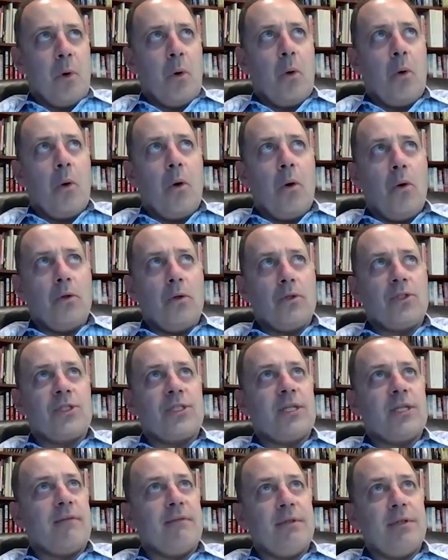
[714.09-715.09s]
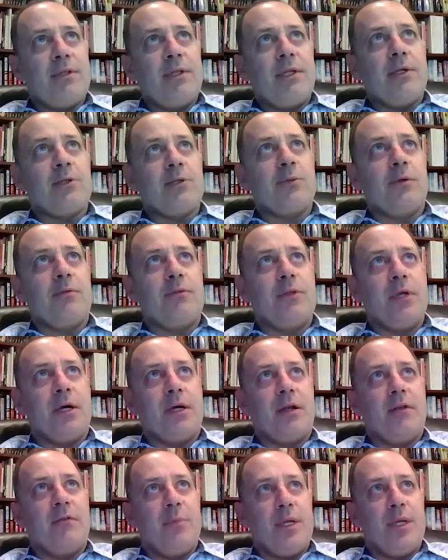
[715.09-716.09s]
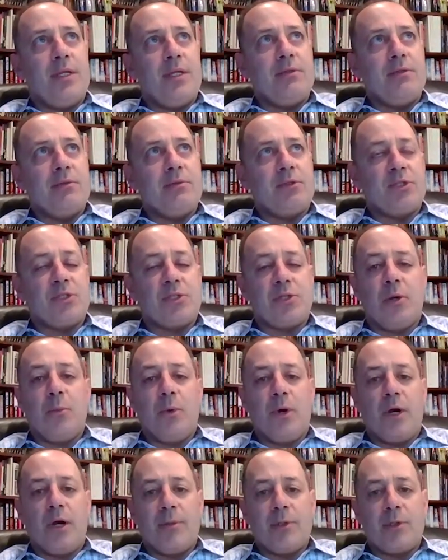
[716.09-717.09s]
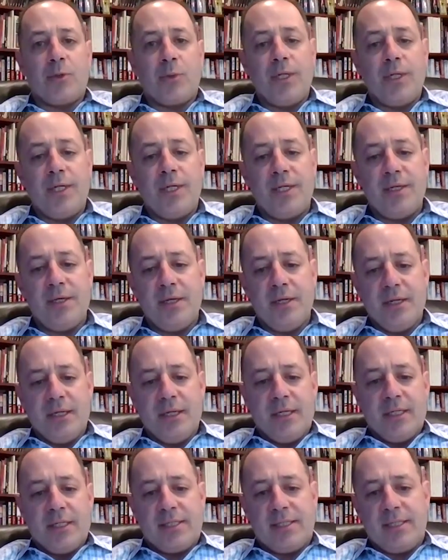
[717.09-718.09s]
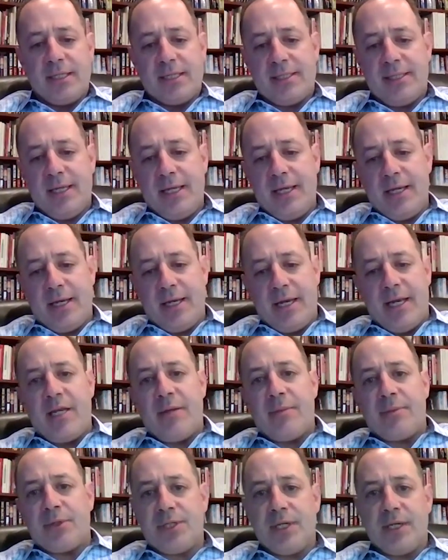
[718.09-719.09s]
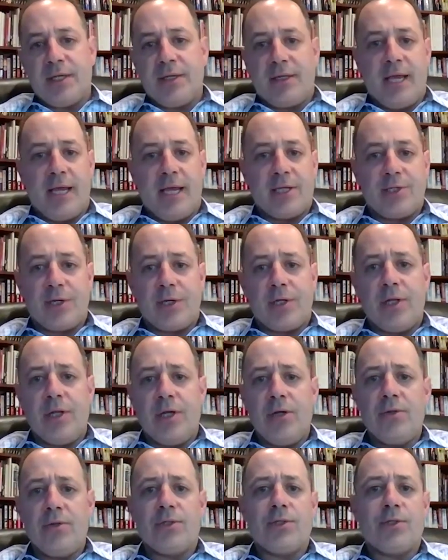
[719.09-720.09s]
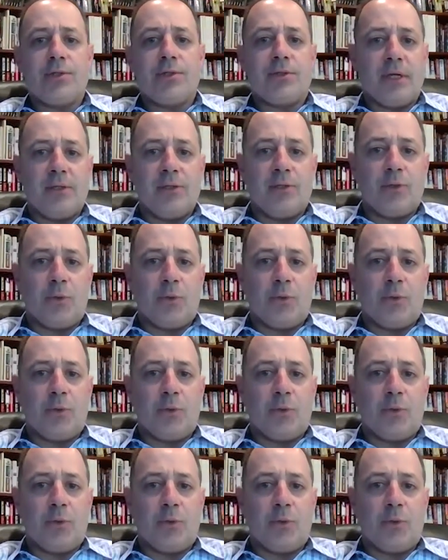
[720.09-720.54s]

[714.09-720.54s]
all 7 of the deals we've done have been somewhere between 60 and 80% cash at close and